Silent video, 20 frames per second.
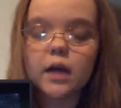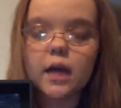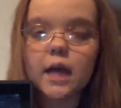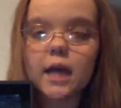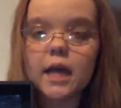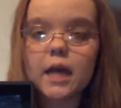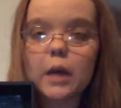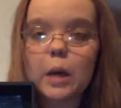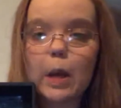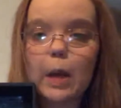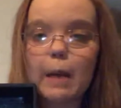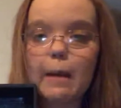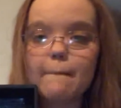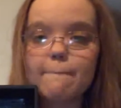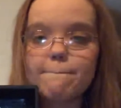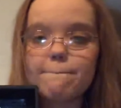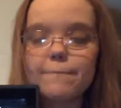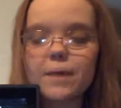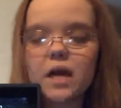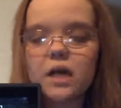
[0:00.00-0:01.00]
in a
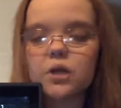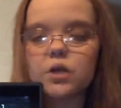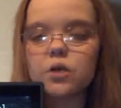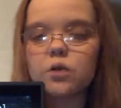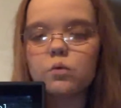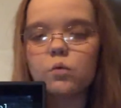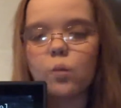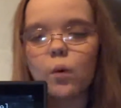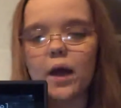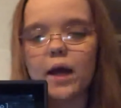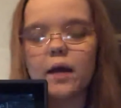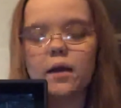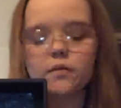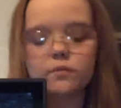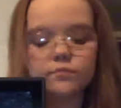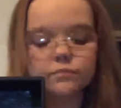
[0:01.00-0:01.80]
better way,